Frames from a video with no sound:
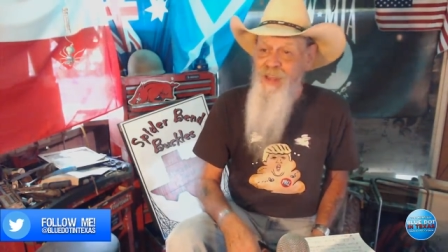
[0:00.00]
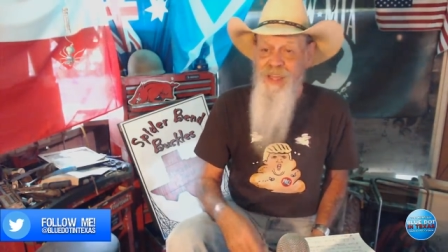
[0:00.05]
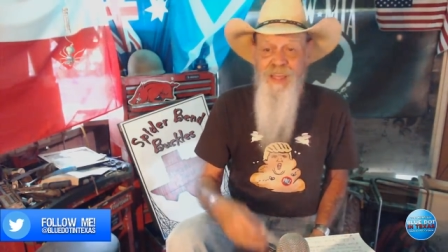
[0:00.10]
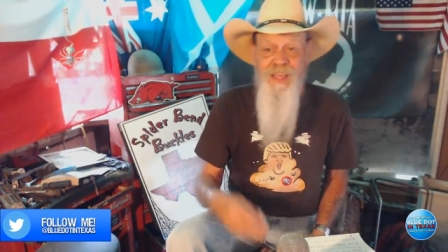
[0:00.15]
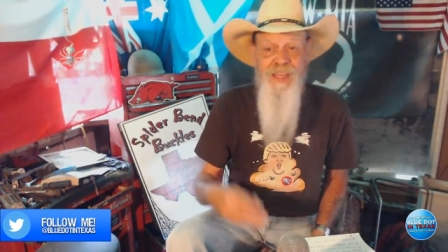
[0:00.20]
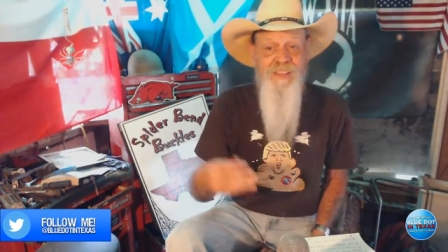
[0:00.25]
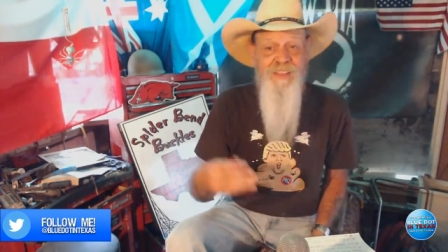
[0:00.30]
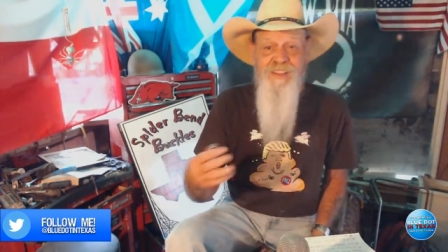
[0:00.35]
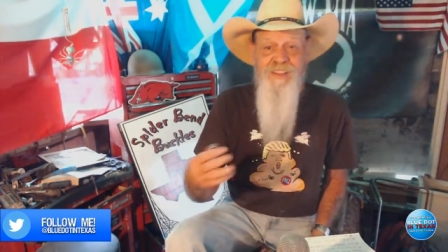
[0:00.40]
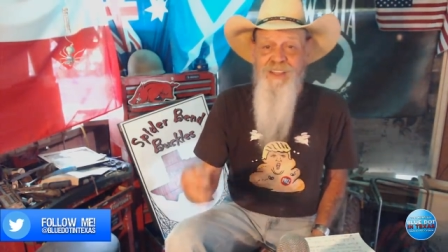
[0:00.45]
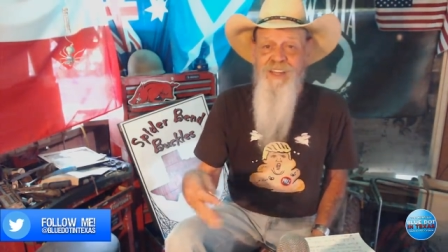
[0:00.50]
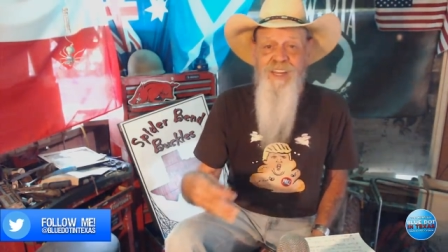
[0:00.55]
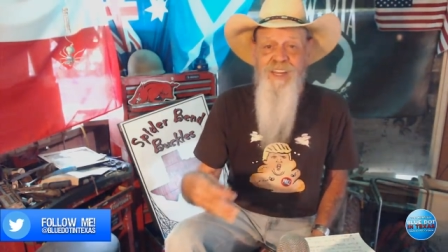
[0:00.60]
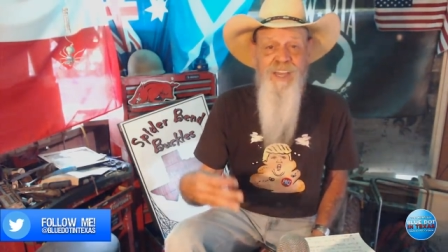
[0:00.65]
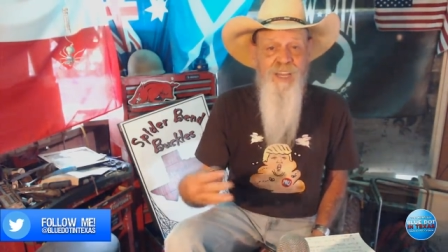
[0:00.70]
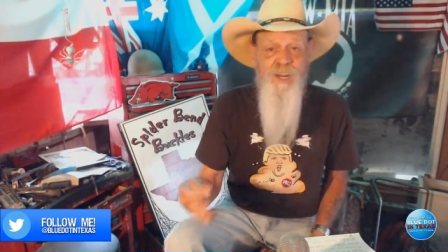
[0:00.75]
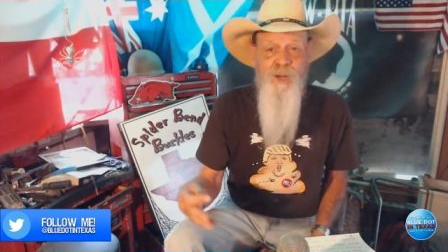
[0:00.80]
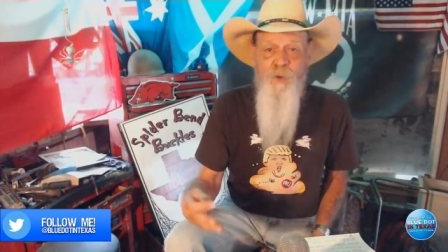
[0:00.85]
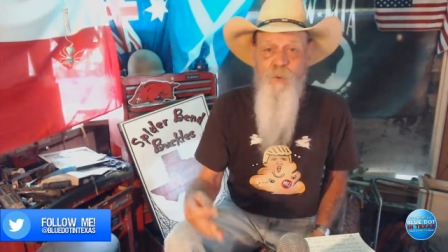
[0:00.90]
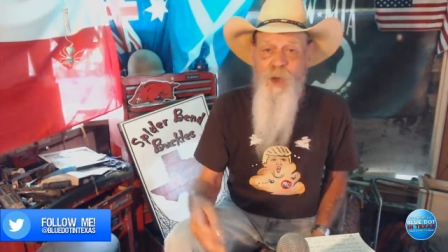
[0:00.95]
It's
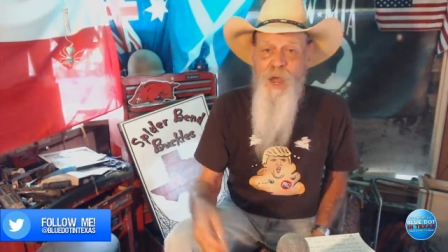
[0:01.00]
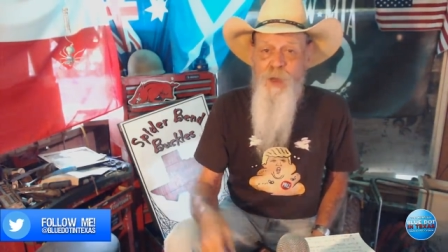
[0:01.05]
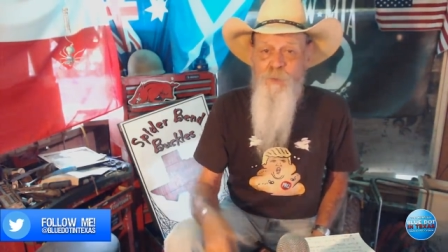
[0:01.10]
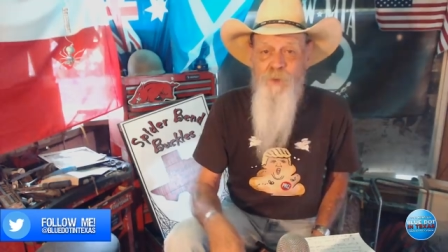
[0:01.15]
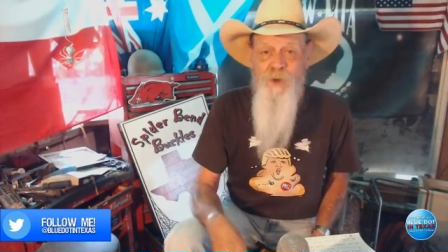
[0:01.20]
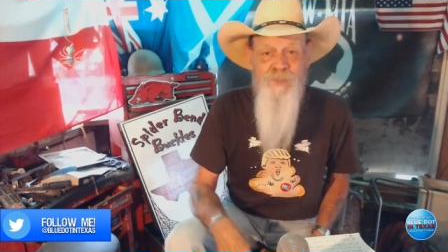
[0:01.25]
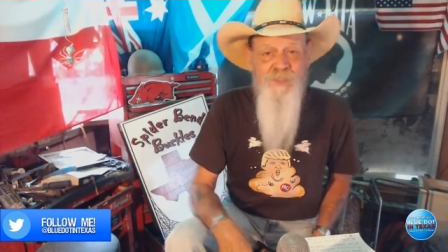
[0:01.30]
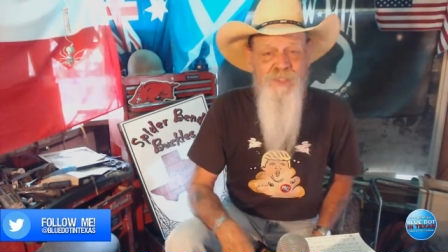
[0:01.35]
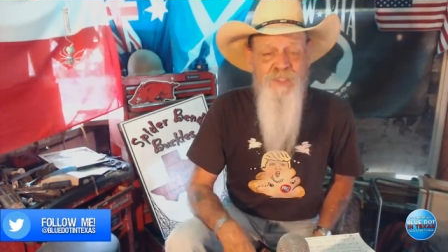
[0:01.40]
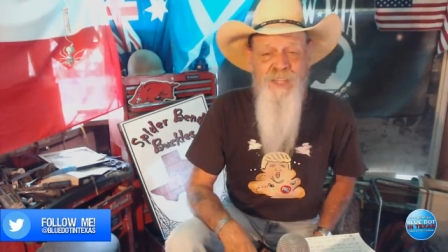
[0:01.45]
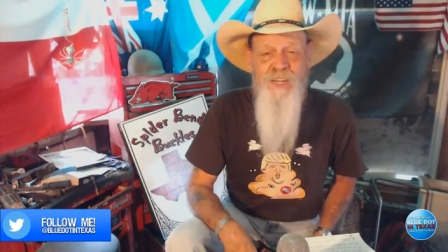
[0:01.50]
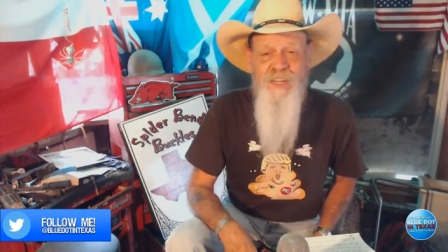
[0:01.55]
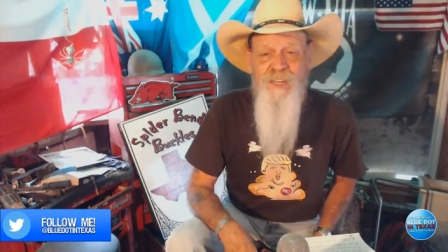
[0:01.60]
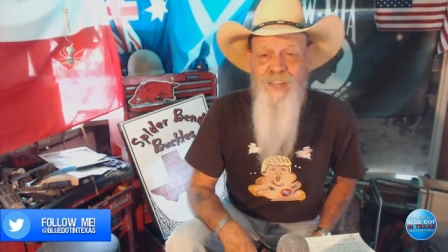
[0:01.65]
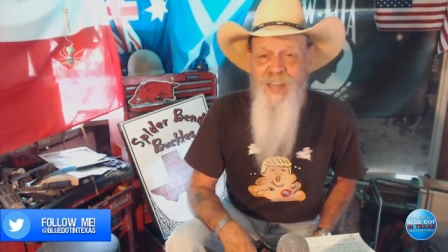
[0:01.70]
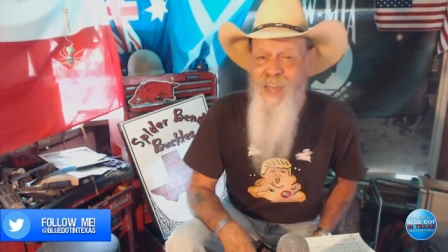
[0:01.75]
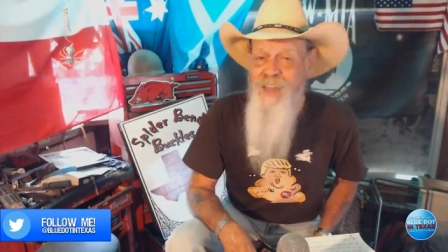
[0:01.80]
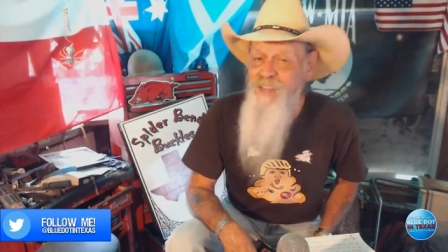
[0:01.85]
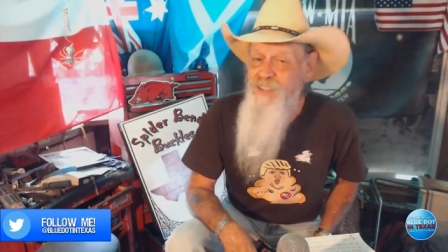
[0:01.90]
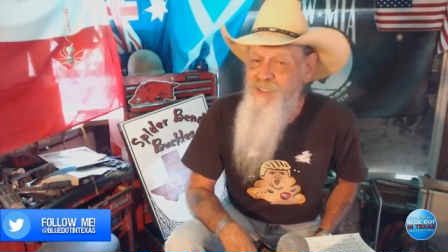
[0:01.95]
clicking away. What's the
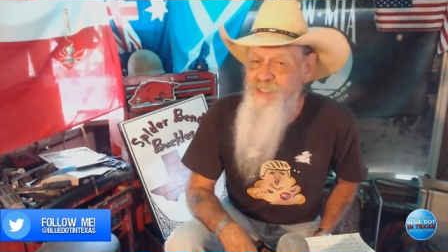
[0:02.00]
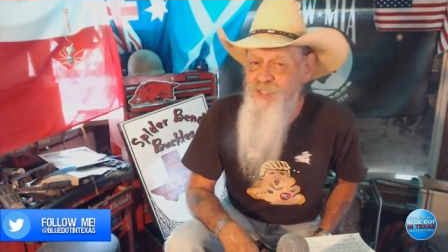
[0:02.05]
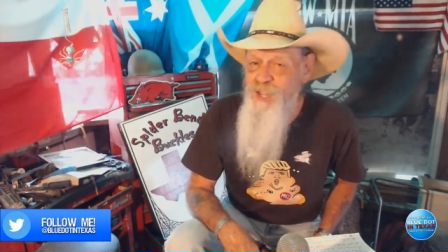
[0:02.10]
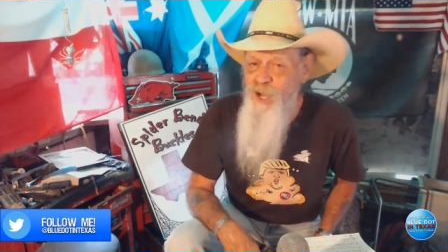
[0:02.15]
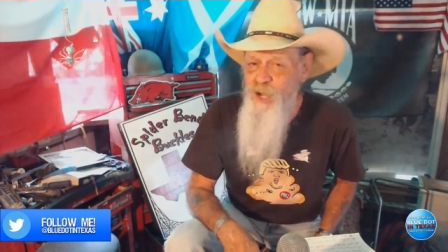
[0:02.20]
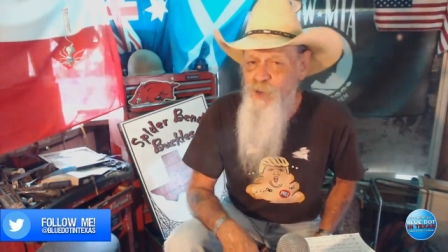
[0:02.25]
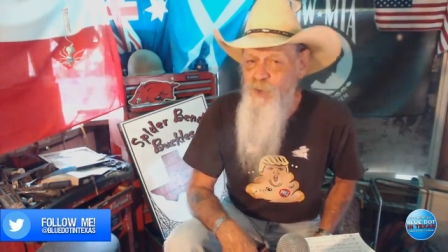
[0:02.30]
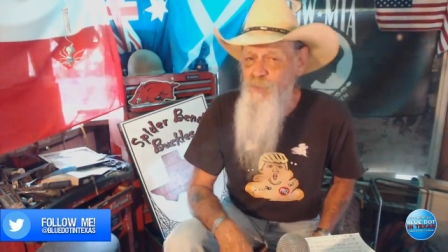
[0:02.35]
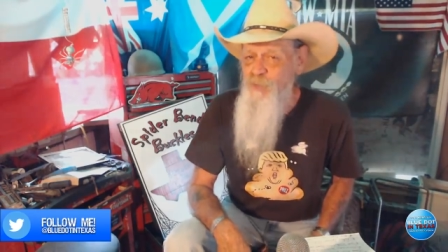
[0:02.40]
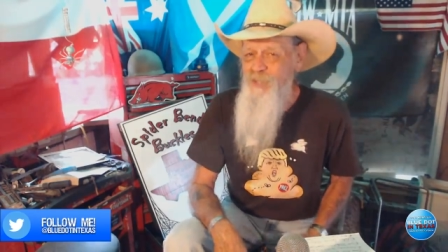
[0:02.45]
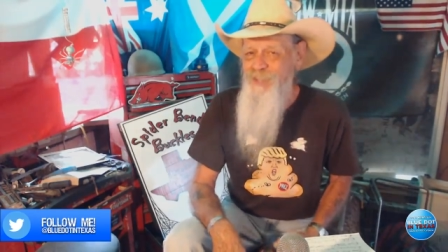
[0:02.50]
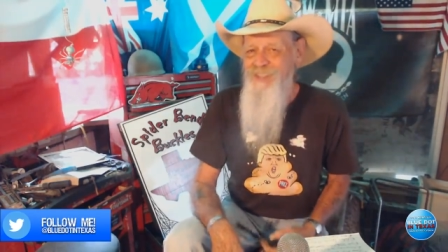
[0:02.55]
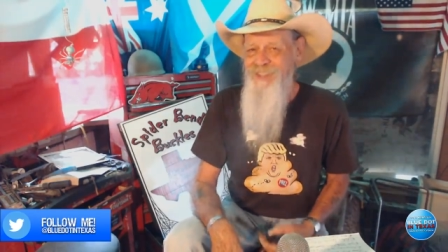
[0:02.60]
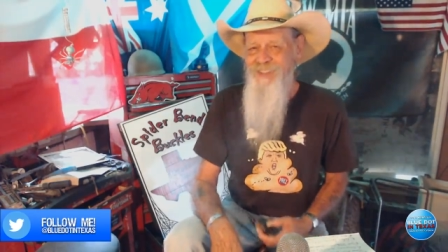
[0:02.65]
latest news?